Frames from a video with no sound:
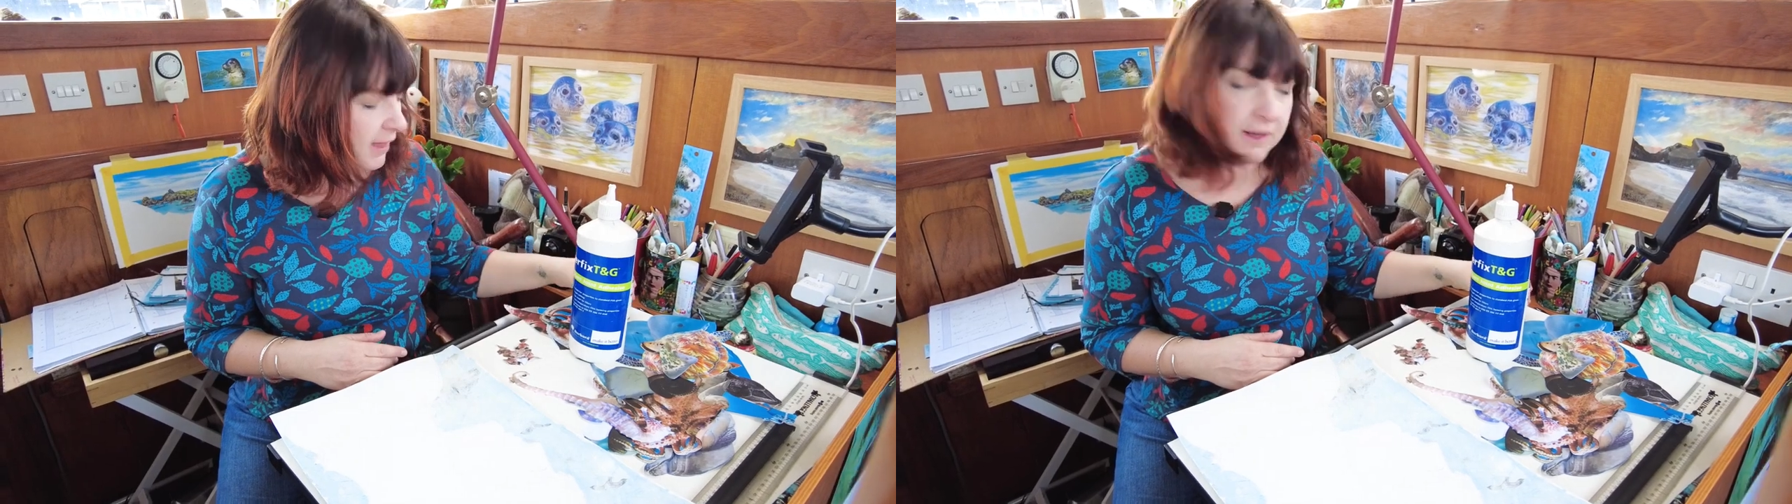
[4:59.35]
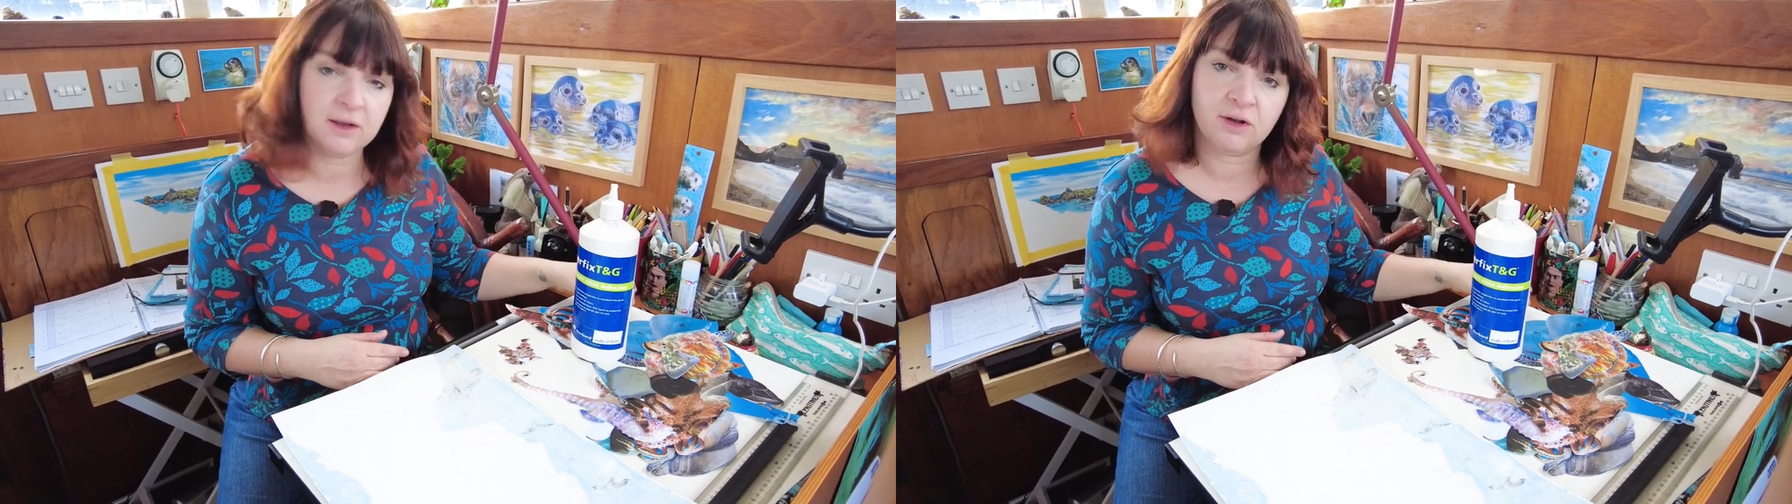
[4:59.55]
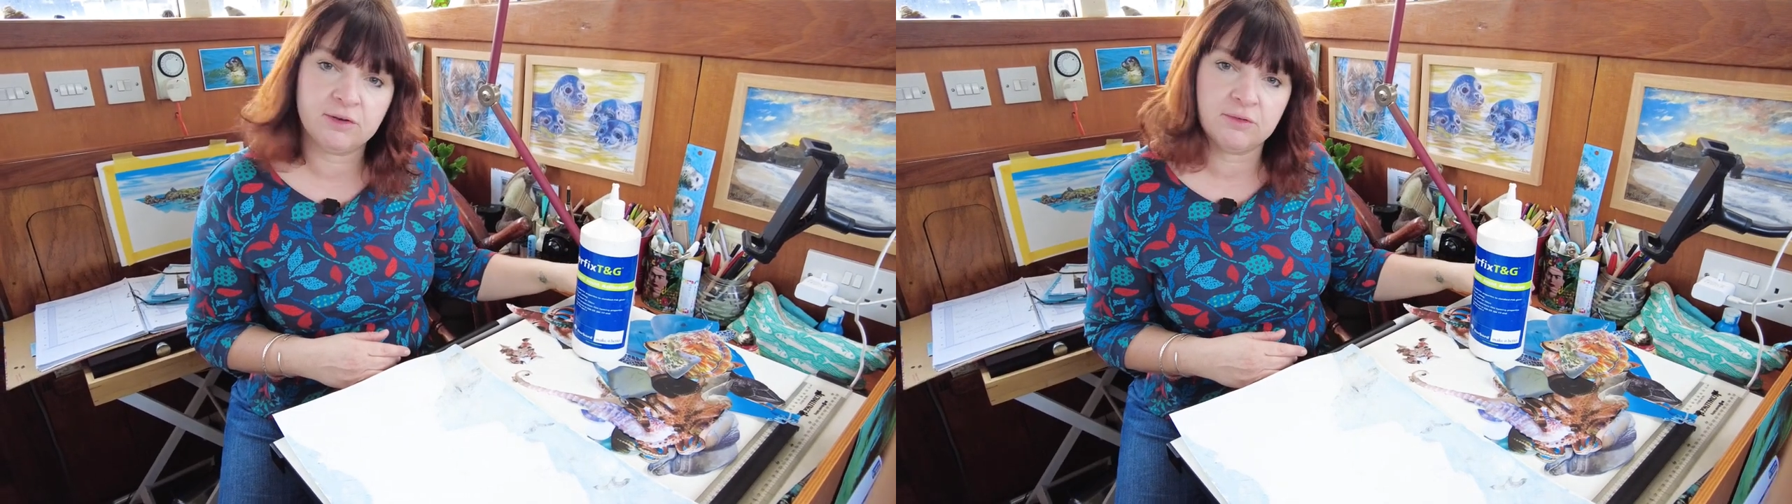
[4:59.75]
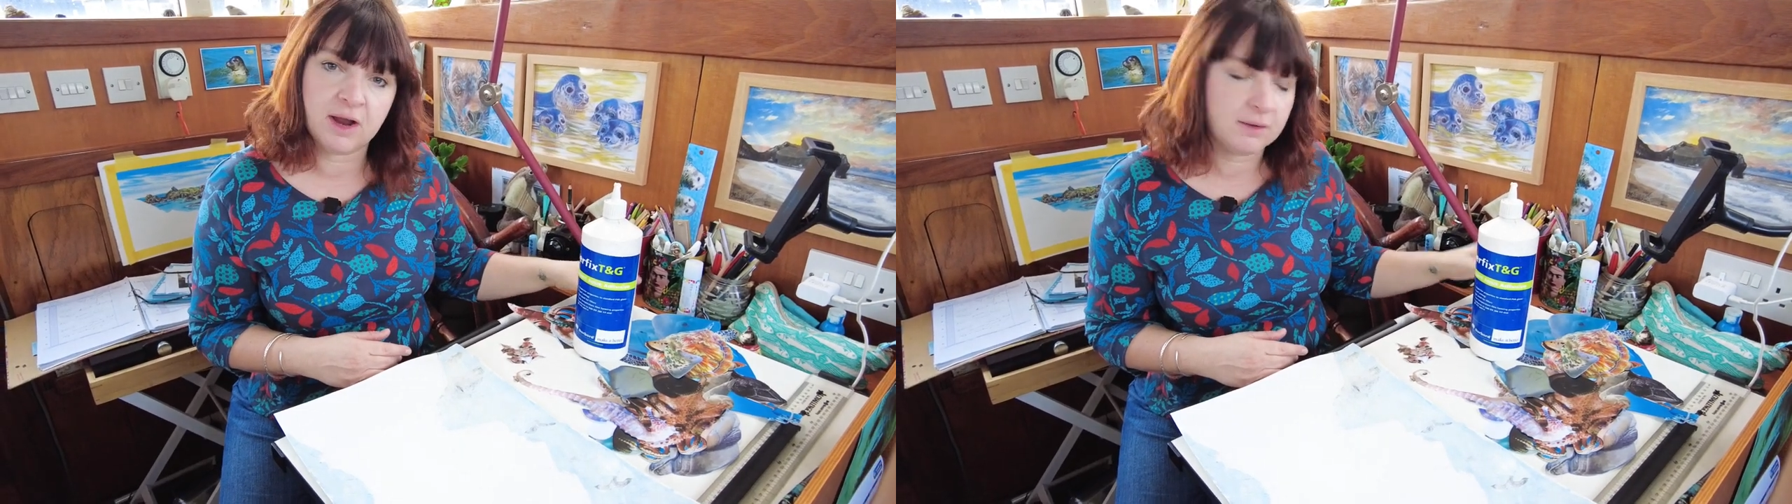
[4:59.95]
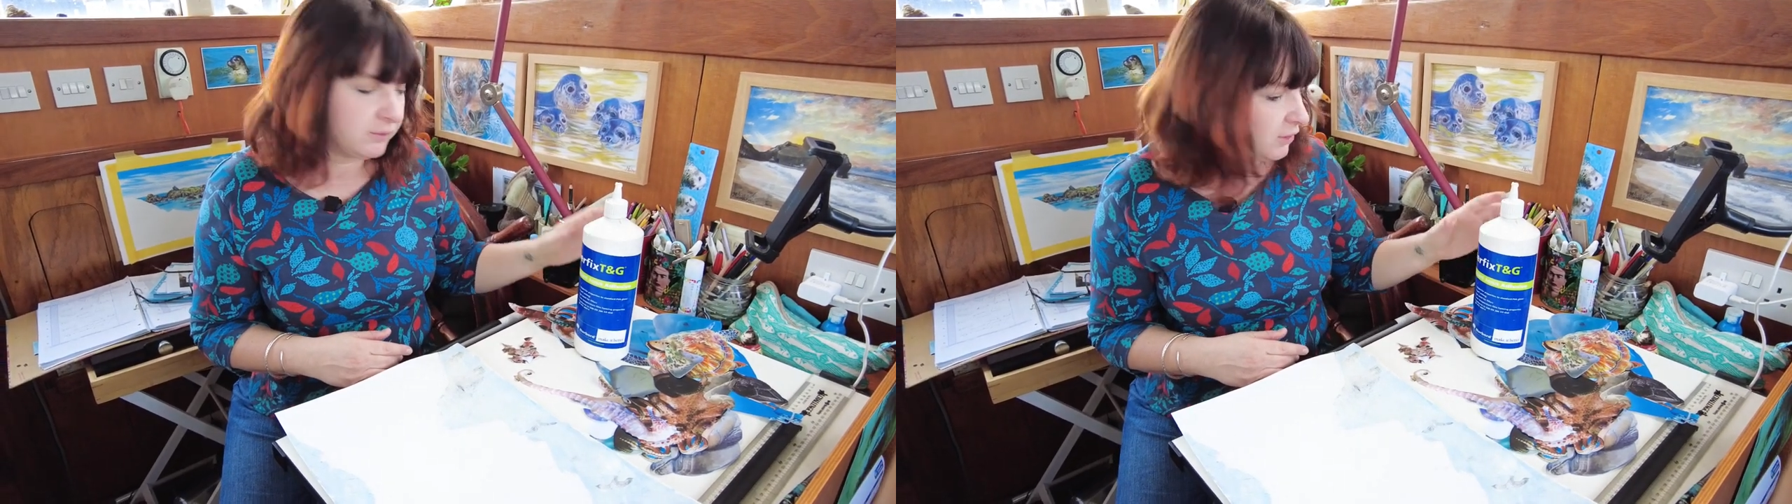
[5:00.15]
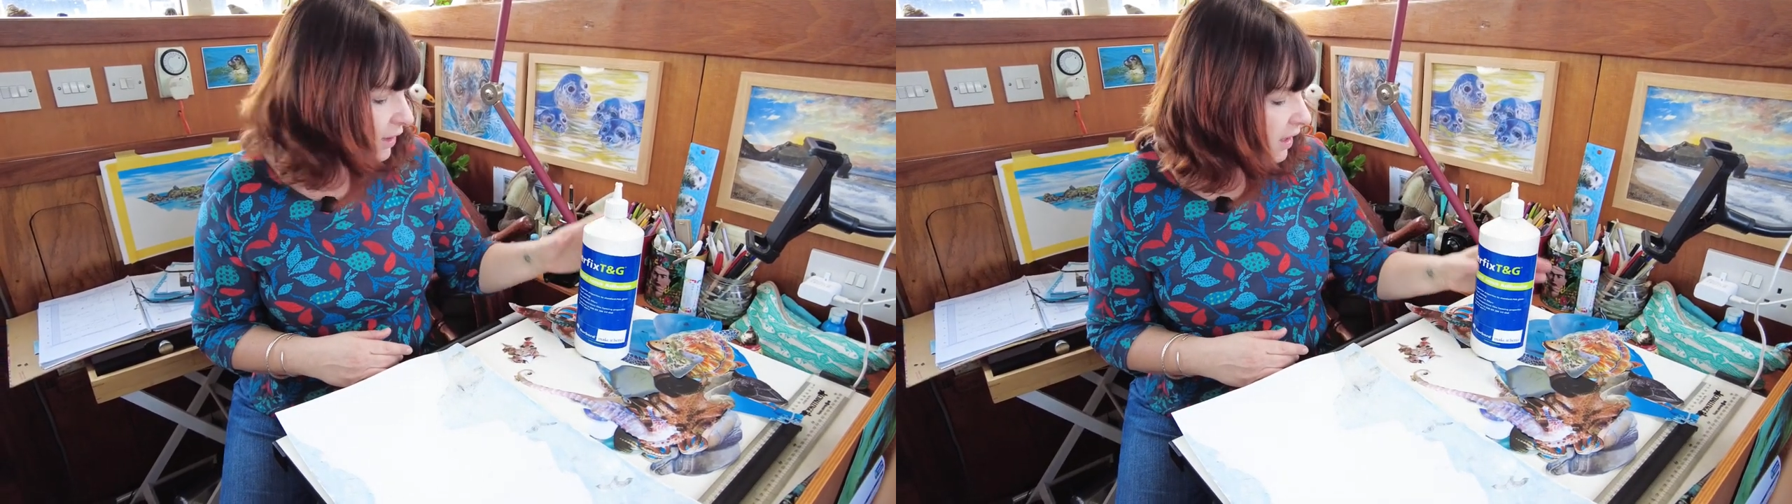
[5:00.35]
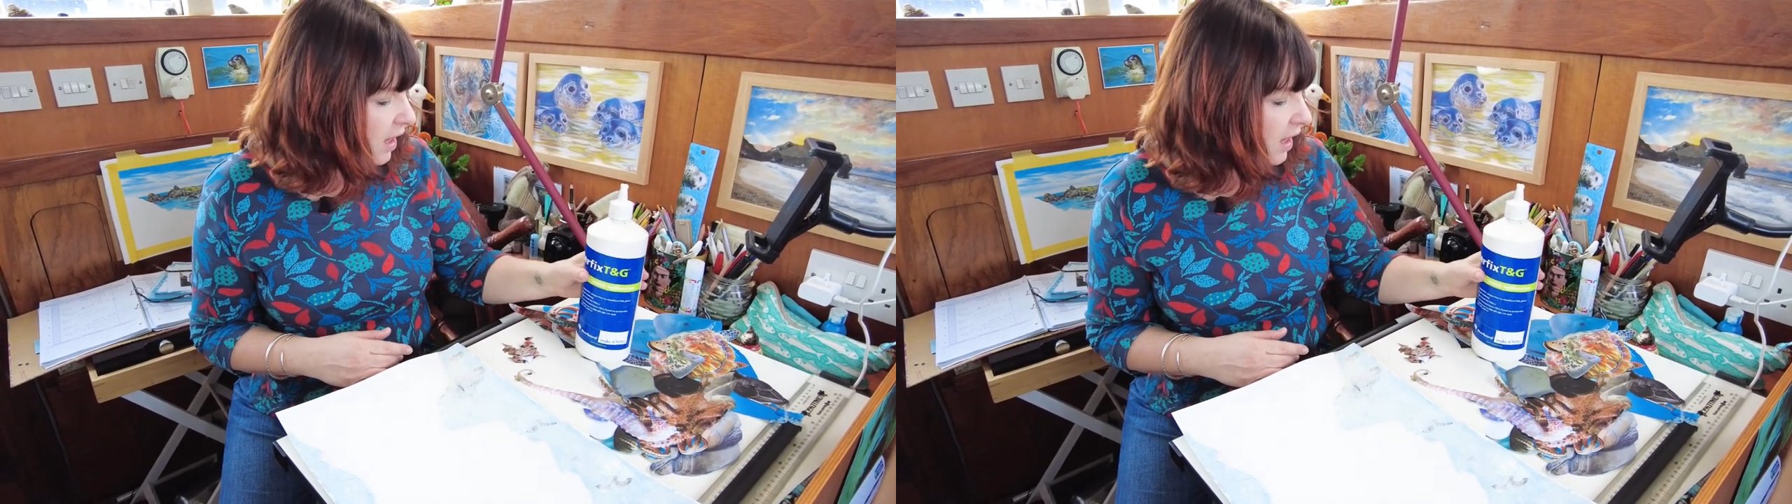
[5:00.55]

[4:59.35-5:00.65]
of that lying around.